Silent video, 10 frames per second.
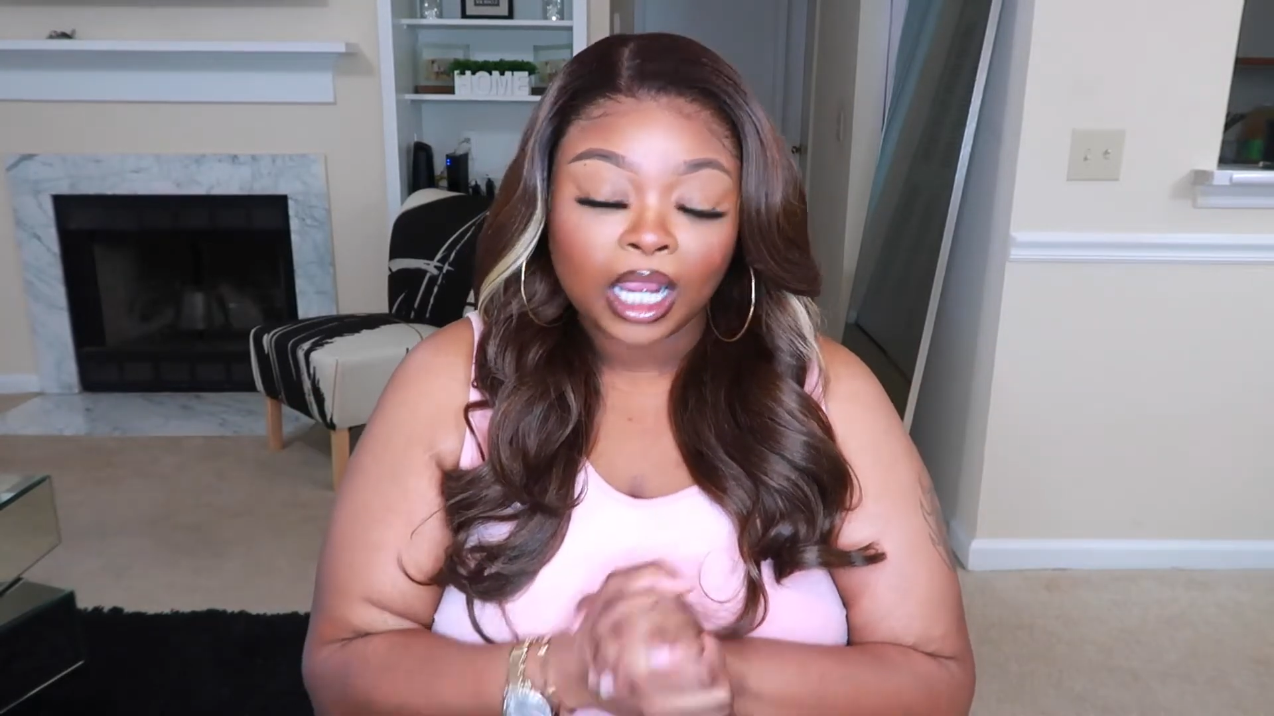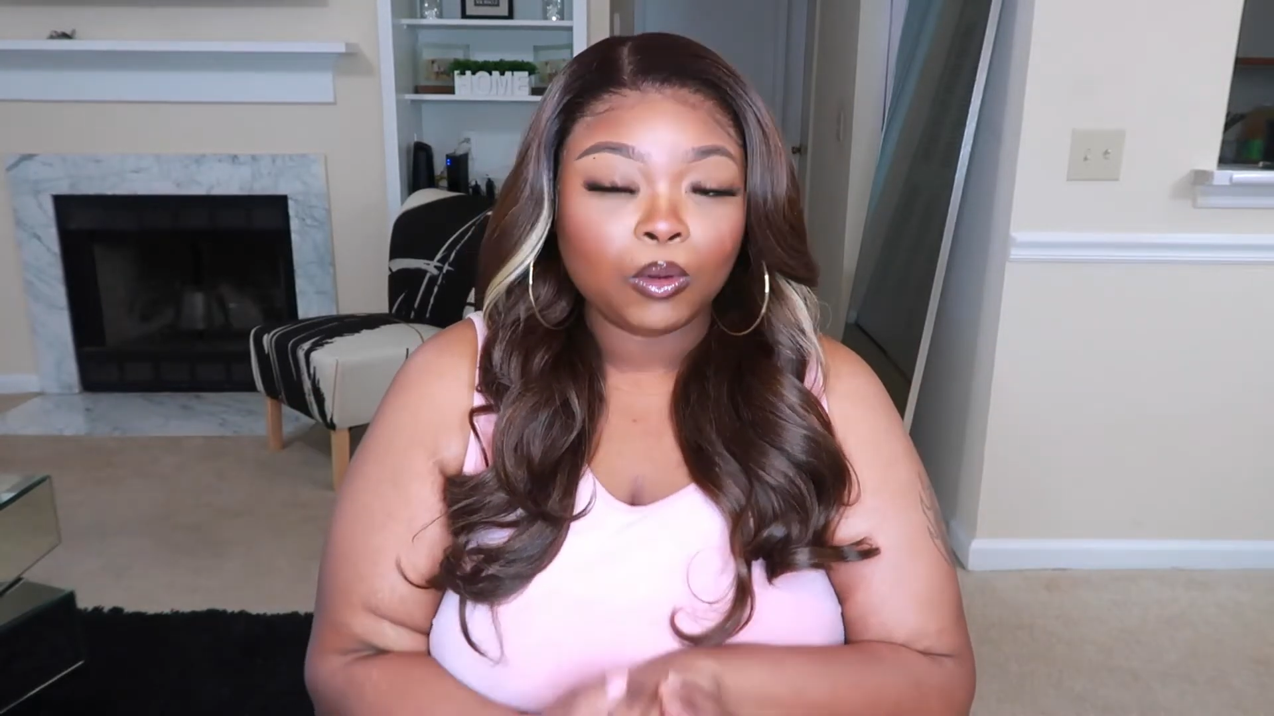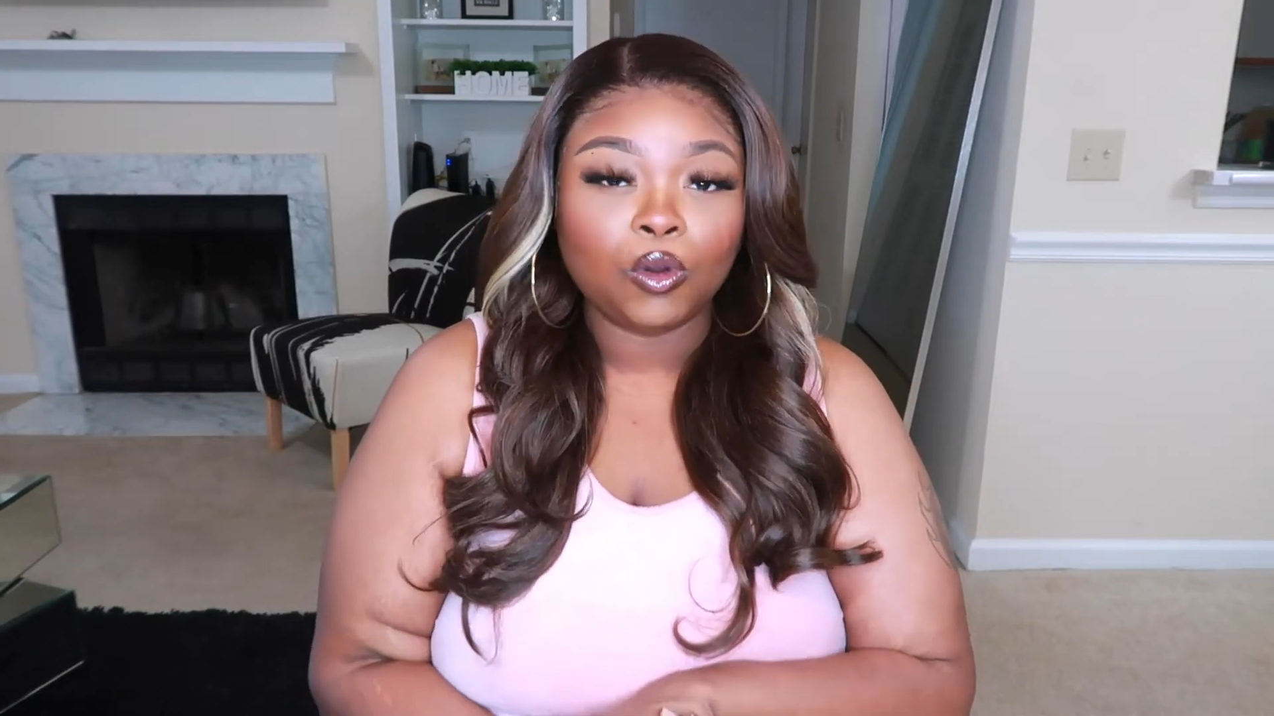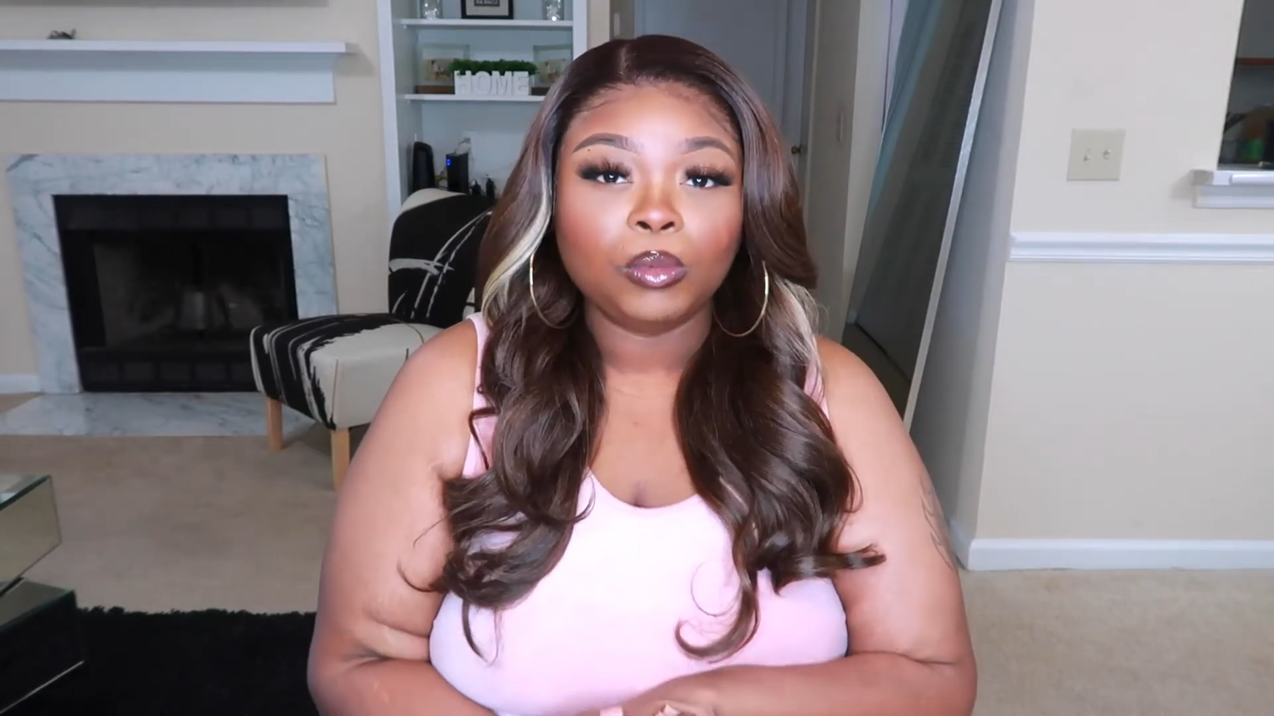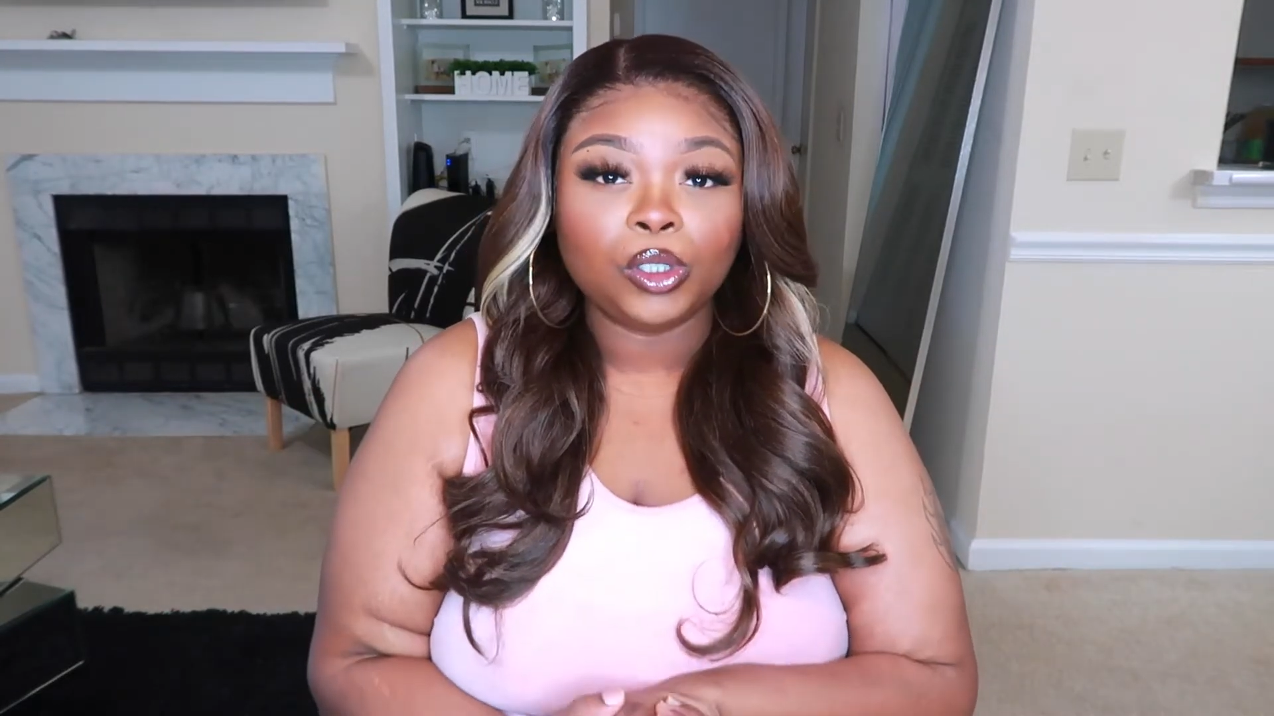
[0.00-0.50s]
and
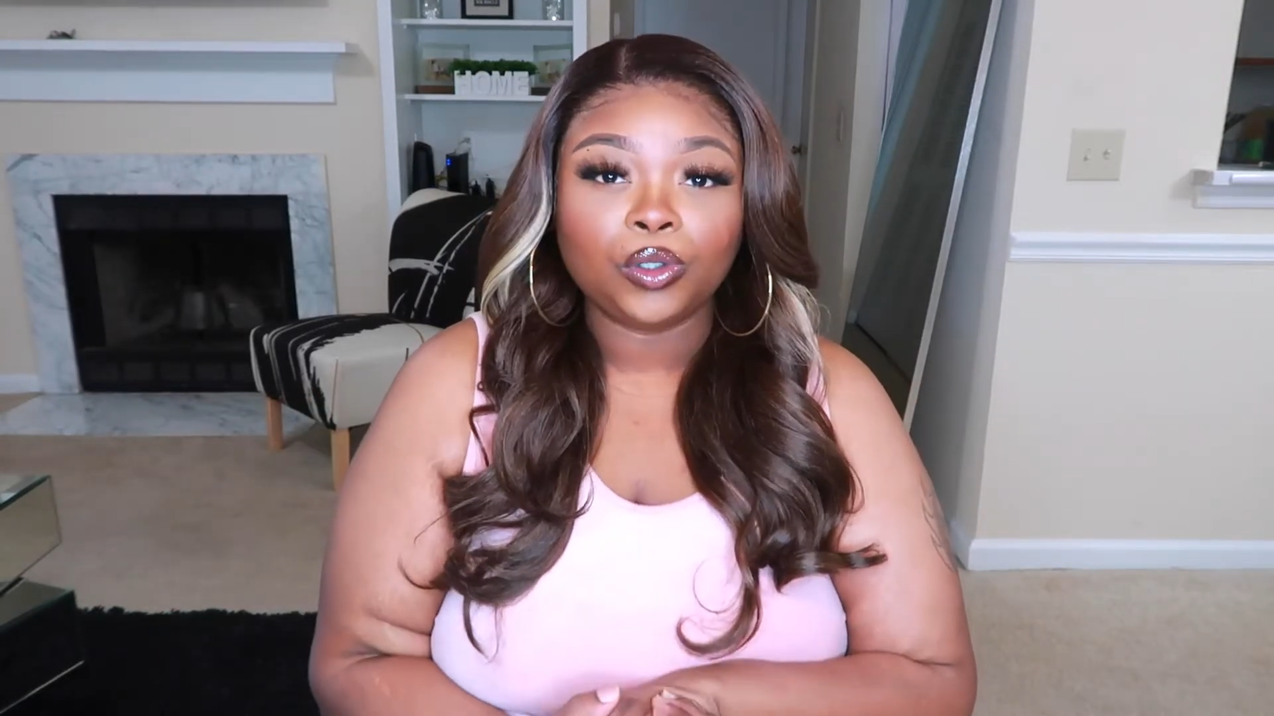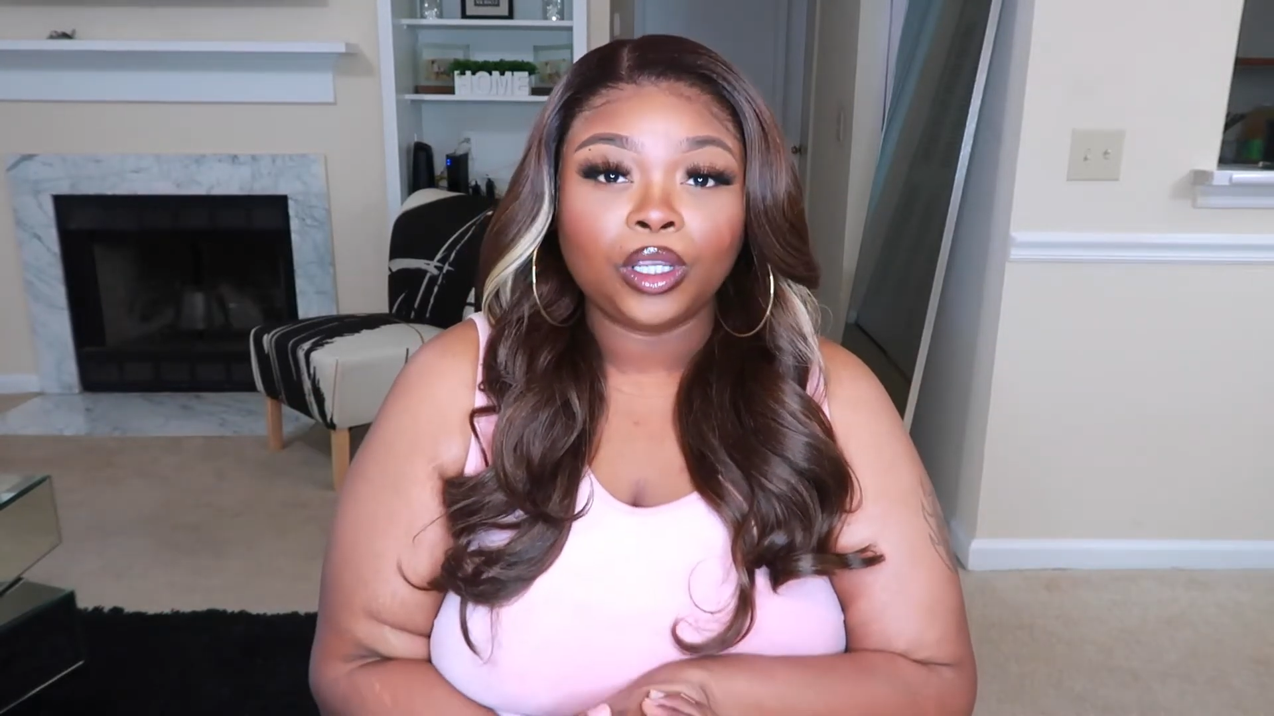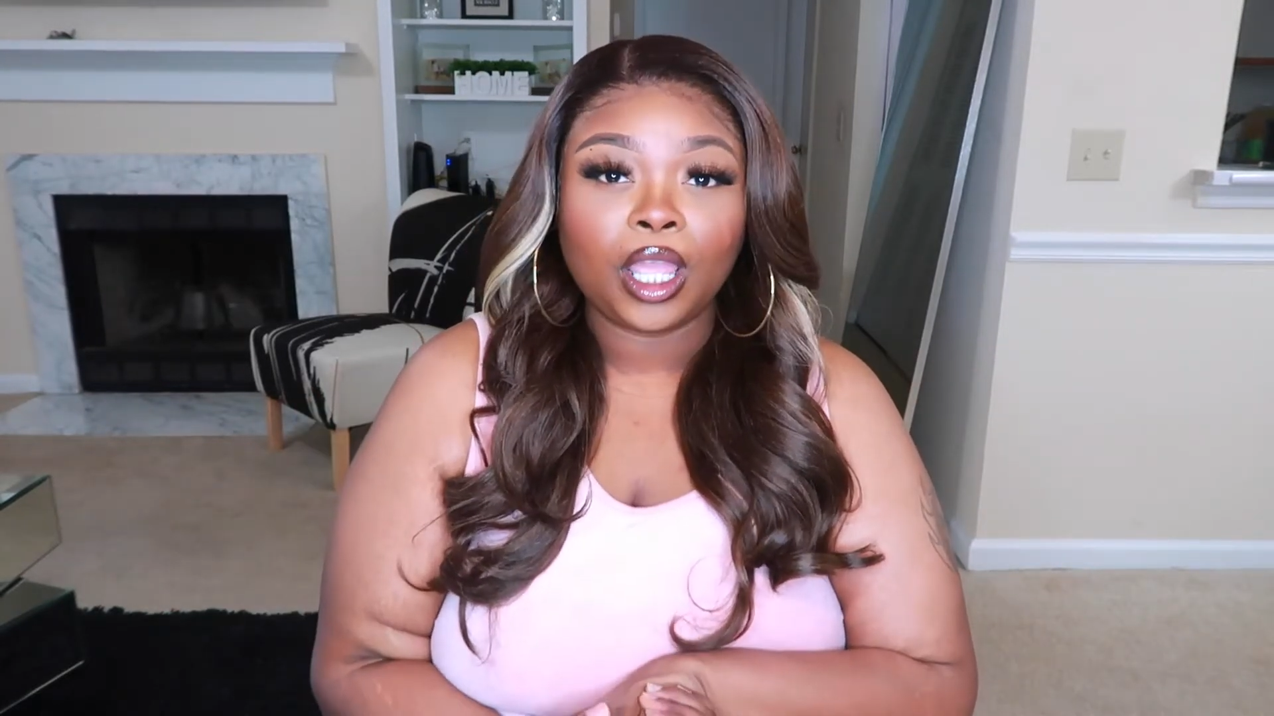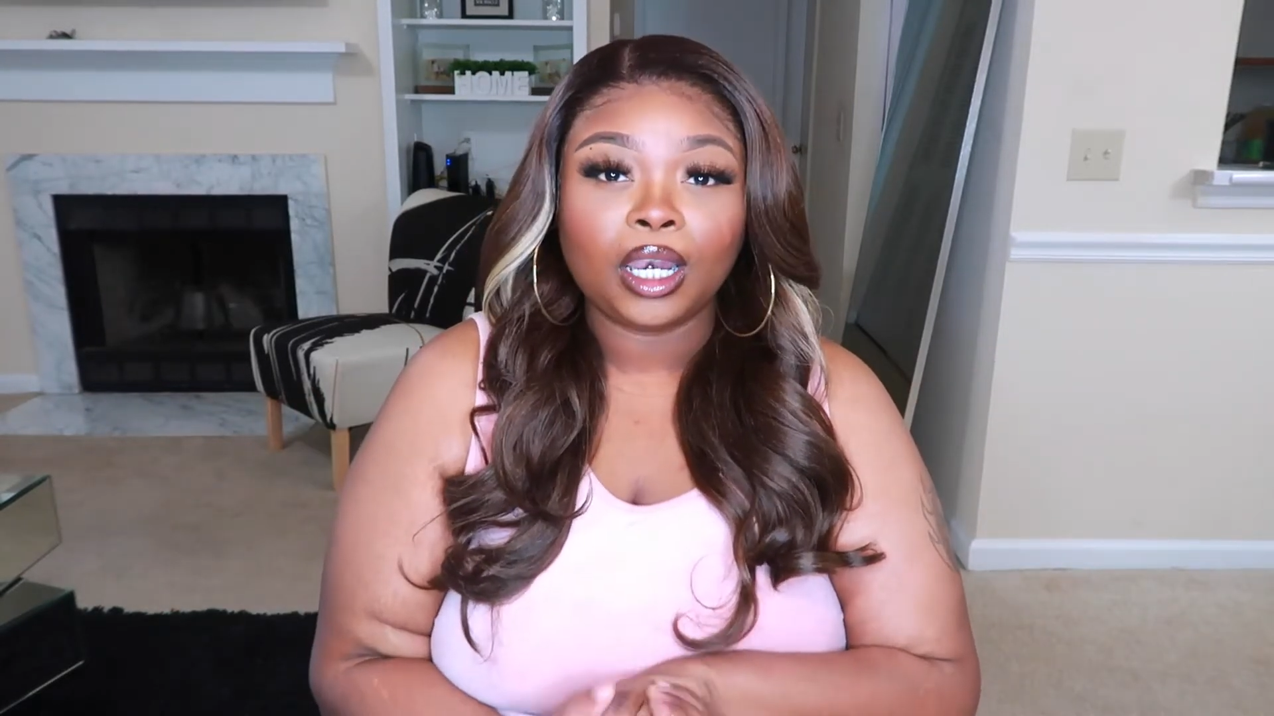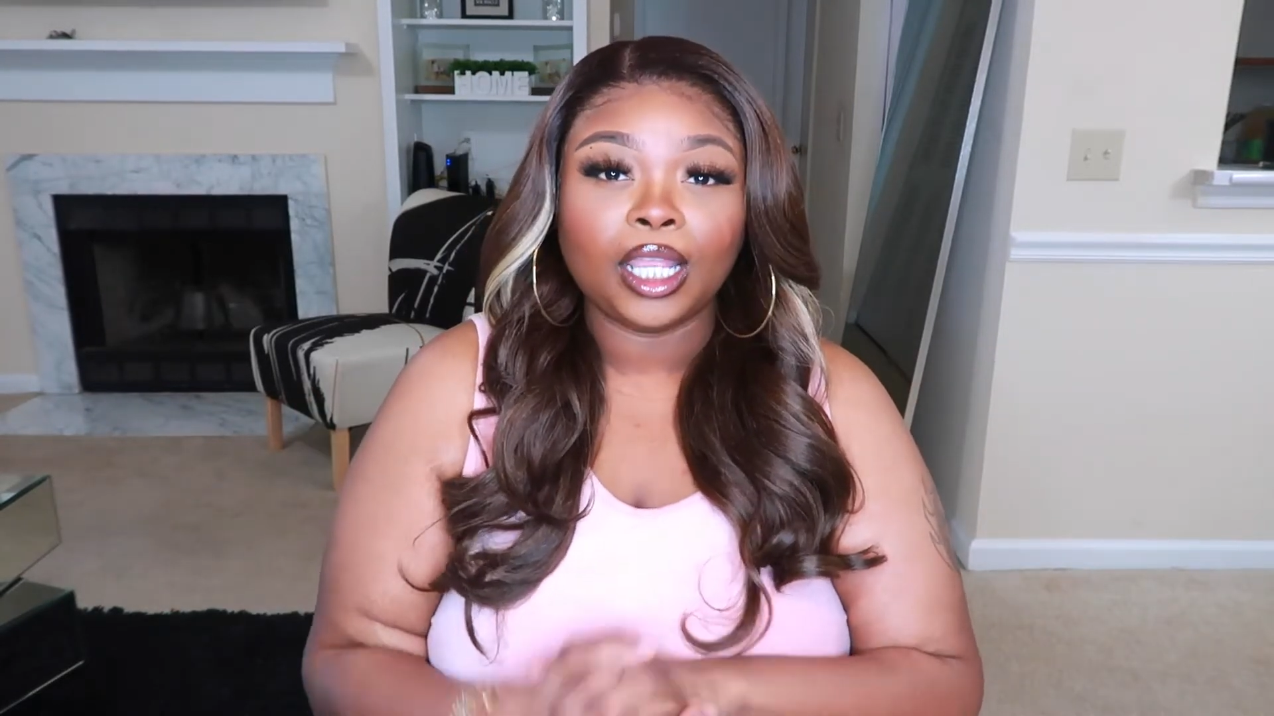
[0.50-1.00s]
I'm going to be showing y'all